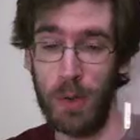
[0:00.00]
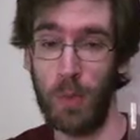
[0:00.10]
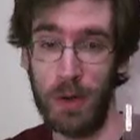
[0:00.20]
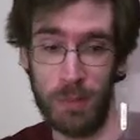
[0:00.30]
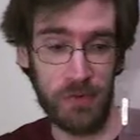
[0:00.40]

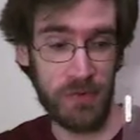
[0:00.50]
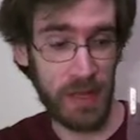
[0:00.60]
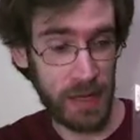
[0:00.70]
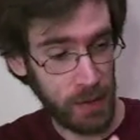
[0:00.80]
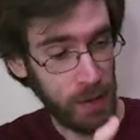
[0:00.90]
than one
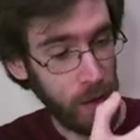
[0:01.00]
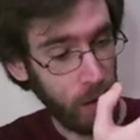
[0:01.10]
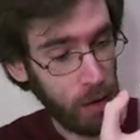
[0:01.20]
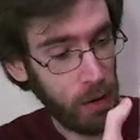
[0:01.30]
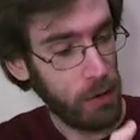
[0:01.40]
mistake.
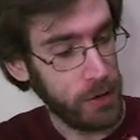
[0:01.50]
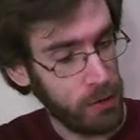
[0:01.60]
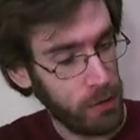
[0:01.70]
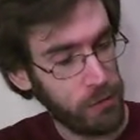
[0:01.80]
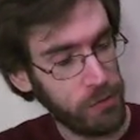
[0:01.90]

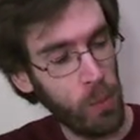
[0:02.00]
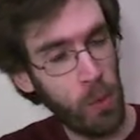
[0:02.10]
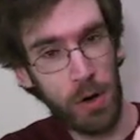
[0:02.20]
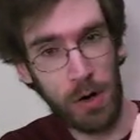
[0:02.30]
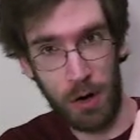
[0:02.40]
Here are some
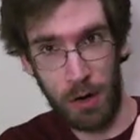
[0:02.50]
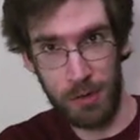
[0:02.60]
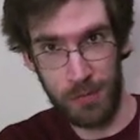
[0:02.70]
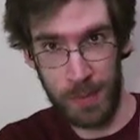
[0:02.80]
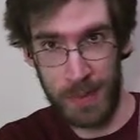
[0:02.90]
more
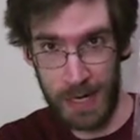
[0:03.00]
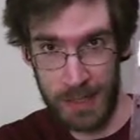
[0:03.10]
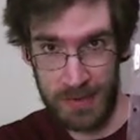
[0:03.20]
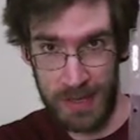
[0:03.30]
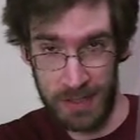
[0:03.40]
cards from that
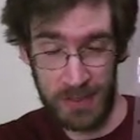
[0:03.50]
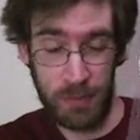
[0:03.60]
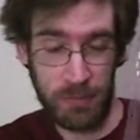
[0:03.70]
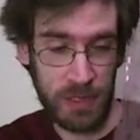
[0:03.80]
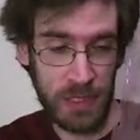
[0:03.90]
exact
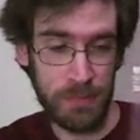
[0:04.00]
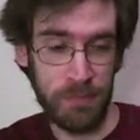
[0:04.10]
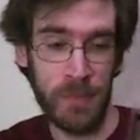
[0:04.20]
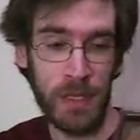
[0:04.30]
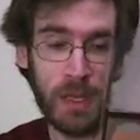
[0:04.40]
same sheet,
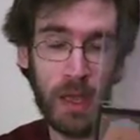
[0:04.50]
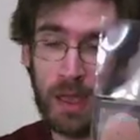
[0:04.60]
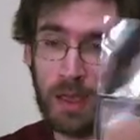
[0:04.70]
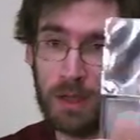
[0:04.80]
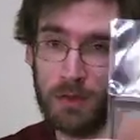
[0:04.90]

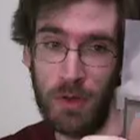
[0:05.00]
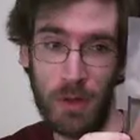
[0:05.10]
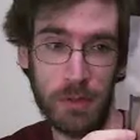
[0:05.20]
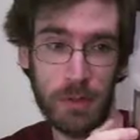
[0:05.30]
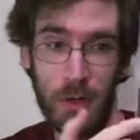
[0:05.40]
and
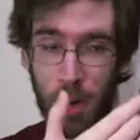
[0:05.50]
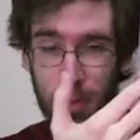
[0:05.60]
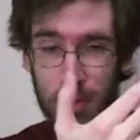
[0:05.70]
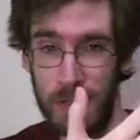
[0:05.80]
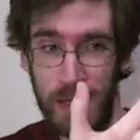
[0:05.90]

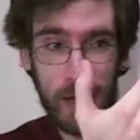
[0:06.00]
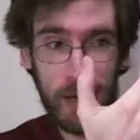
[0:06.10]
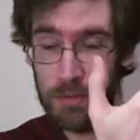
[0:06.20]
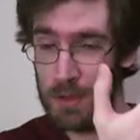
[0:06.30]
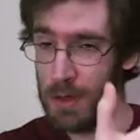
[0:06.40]
they
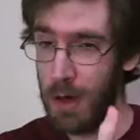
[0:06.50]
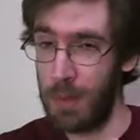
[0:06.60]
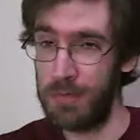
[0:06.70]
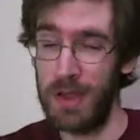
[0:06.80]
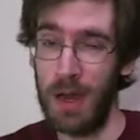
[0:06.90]
have the
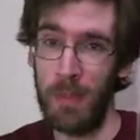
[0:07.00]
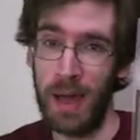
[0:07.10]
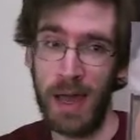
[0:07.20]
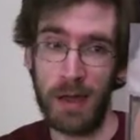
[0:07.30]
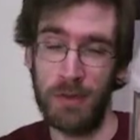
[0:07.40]
upside down
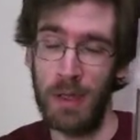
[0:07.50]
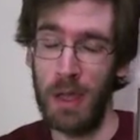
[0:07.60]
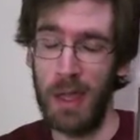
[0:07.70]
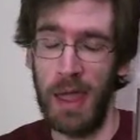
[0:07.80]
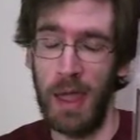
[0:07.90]
backs.
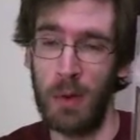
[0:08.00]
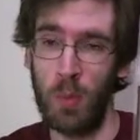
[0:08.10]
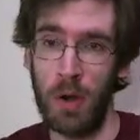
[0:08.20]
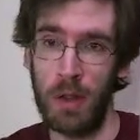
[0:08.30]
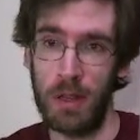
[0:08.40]

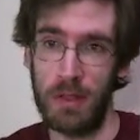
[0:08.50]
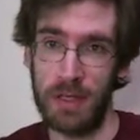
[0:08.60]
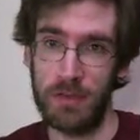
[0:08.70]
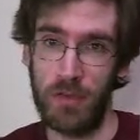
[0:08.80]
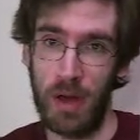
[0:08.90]
And one of the
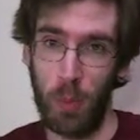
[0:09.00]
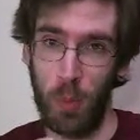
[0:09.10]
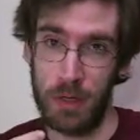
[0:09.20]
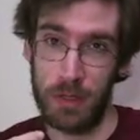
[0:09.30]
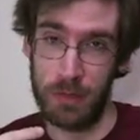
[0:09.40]
things that I
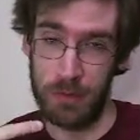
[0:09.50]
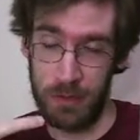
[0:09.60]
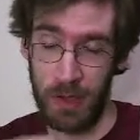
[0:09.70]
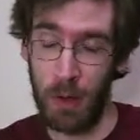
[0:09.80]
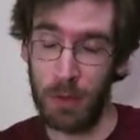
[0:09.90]
wanted to
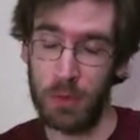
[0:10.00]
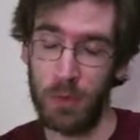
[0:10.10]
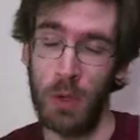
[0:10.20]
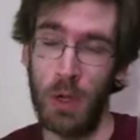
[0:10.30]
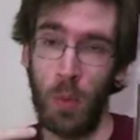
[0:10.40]
tell
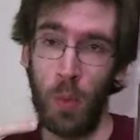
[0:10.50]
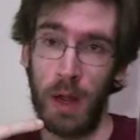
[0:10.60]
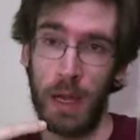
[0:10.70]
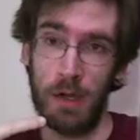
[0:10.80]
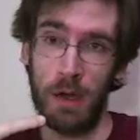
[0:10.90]
you when
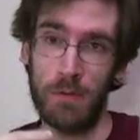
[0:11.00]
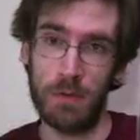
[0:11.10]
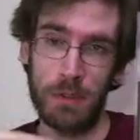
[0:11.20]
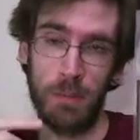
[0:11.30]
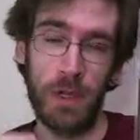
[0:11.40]
I
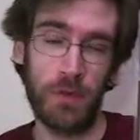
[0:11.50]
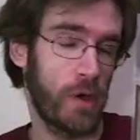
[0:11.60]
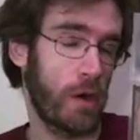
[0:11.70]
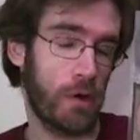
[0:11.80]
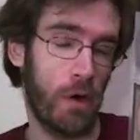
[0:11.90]
covered
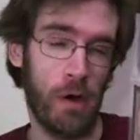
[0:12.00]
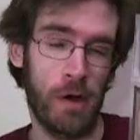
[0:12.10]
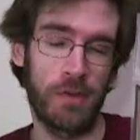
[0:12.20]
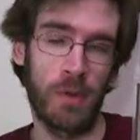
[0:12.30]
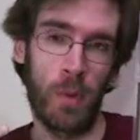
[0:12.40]
miscut
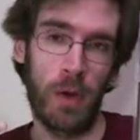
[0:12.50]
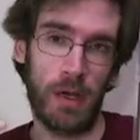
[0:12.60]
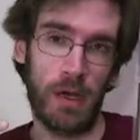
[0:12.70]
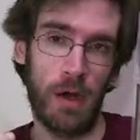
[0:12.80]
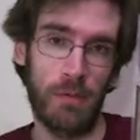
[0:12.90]
cards and when
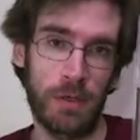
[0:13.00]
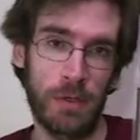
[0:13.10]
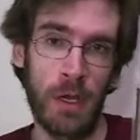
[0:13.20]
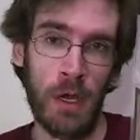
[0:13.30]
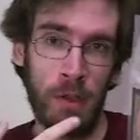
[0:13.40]
I
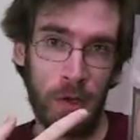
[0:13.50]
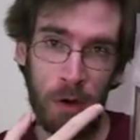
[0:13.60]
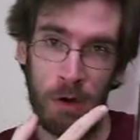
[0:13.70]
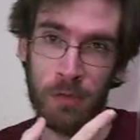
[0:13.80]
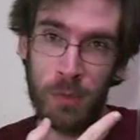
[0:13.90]
covered the
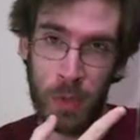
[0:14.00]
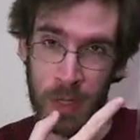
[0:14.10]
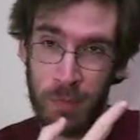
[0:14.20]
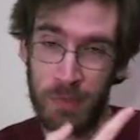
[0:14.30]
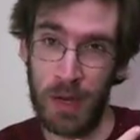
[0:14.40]
cards
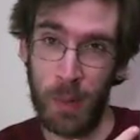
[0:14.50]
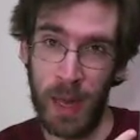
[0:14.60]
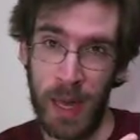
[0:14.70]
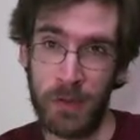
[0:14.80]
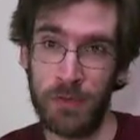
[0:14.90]
with upside down
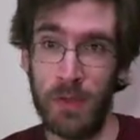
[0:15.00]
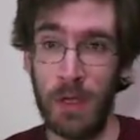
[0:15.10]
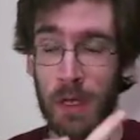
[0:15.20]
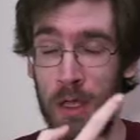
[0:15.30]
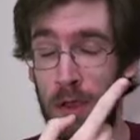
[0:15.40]
backs
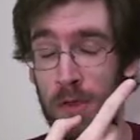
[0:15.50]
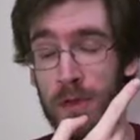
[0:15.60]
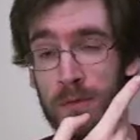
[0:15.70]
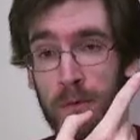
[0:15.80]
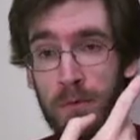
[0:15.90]
is
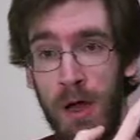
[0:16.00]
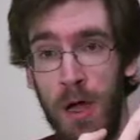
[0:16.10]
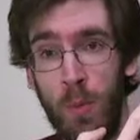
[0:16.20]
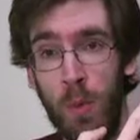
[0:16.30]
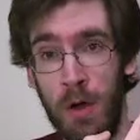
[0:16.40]
if you
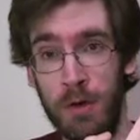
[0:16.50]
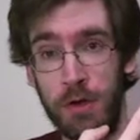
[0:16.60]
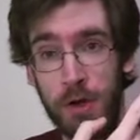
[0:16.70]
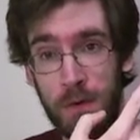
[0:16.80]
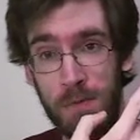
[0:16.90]
find one,
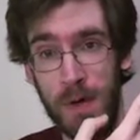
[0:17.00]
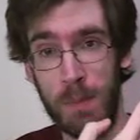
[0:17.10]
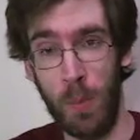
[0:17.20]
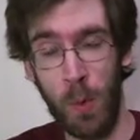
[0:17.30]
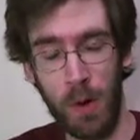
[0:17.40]
you're going to
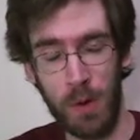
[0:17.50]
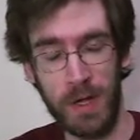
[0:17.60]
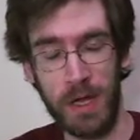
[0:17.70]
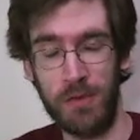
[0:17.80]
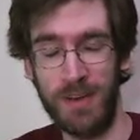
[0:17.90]
find more
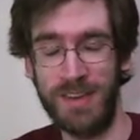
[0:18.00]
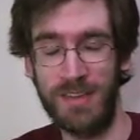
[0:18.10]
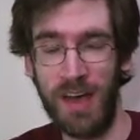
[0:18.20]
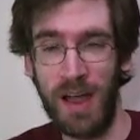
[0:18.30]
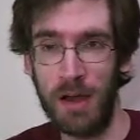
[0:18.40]
because an
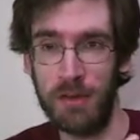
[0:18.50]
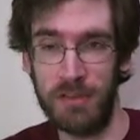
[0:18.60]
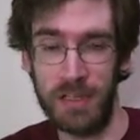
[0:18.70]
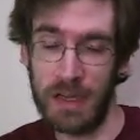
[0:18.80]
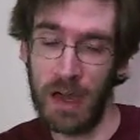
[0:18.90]
entire
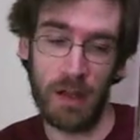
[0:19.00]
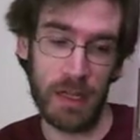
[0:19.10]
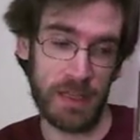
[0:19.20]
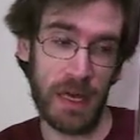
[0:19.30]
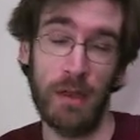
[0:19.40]
sheet got
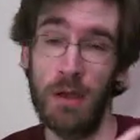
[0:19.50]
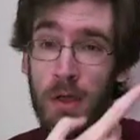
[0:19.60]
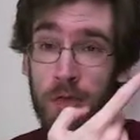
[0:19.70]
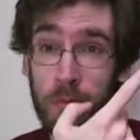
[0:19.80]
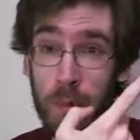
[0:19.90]
like that.
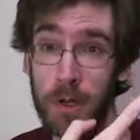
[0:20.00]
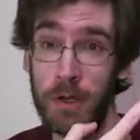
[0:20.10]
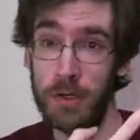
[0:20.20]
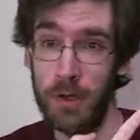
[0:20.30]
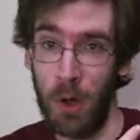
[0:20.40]
So here
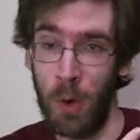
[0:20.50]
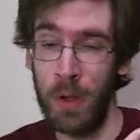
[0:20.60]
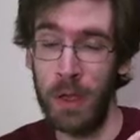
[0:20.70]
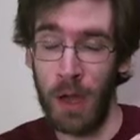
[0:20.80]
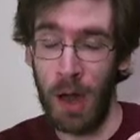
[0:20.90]
you go.
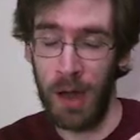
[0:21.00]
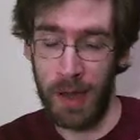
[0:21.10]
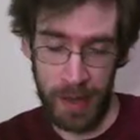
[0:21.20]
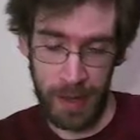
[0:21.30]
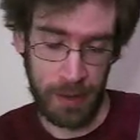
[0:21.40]

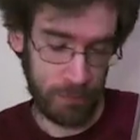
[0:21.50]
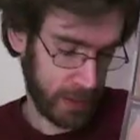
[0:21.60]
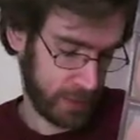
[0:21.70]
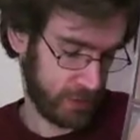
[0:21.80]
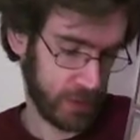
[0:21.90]
I have
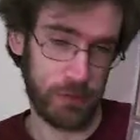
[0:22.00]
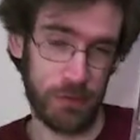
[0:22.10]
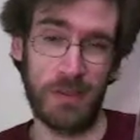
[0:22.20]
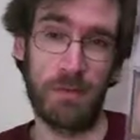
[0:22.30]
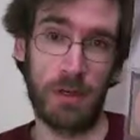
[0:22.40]
like 6 or
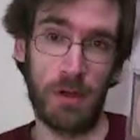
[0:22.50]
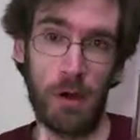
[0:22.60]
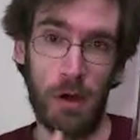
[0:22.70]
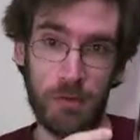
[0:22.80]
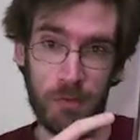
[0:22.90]
7
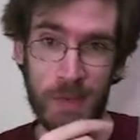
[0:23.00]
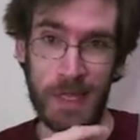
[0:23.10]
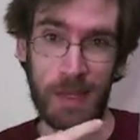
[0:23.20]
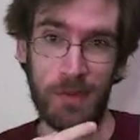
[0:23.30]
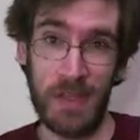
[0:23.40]
cards from
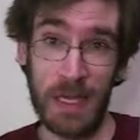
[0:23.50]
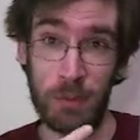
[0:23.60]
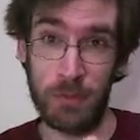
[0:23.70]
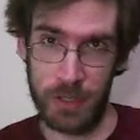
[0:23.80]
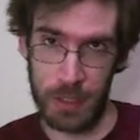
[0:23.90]
that
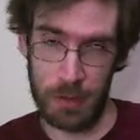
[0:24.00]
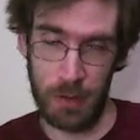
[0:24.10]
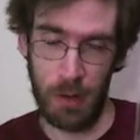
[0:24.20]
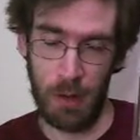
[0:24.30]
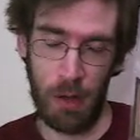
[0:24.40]
same sheet.
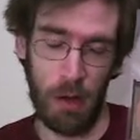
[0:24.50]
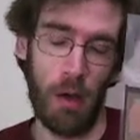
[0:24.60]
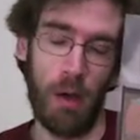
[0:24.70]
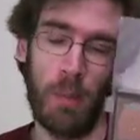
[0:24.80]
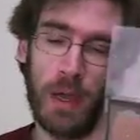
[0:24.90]

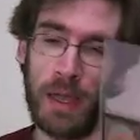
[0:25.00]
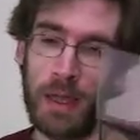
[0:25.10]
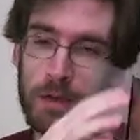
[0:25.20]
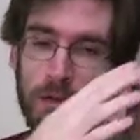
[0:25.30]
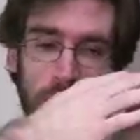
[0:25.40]

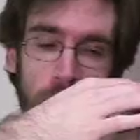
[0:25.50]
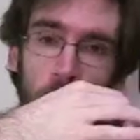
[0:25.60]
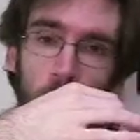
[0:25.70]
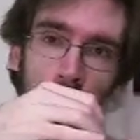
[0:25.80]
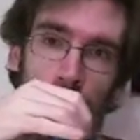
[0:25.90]
And
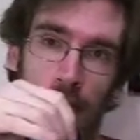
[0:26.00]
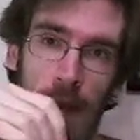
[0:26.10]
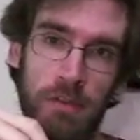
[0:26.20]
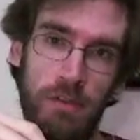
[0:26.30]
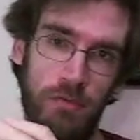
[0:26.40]

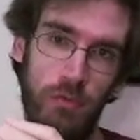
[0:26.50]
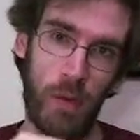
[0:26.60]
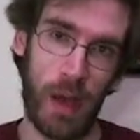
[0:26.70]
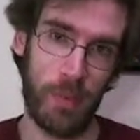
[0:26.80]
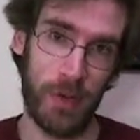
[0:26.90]
let me just
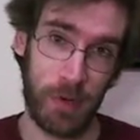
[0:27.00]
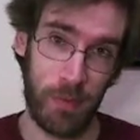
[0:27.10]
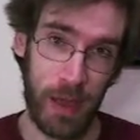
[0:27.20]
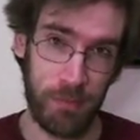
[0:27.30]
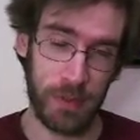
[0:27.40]
drop in a
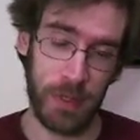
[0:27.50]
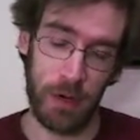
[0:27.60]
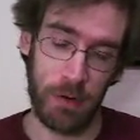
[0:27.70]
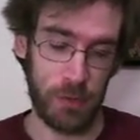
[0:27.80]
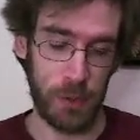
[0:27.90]
graphic
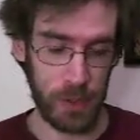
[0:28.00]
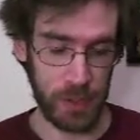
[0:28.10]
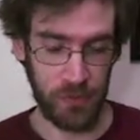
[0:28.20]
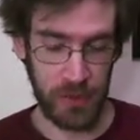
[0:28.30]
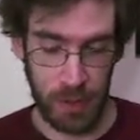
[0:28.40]
there so you
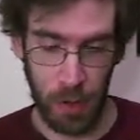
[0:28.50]
can see